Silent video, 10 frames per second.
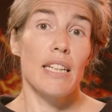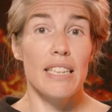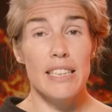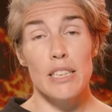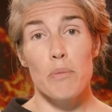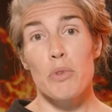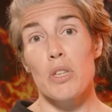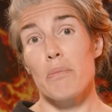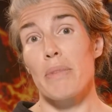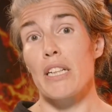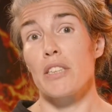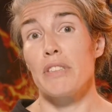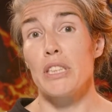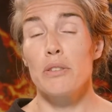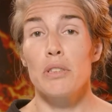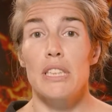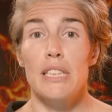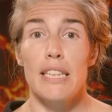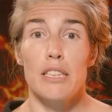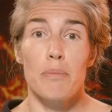This is important because we use
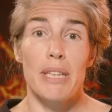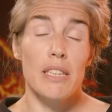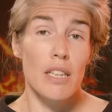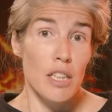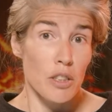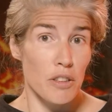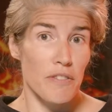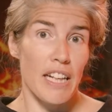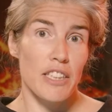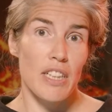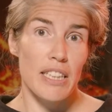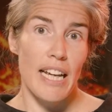this estimate to evaluate the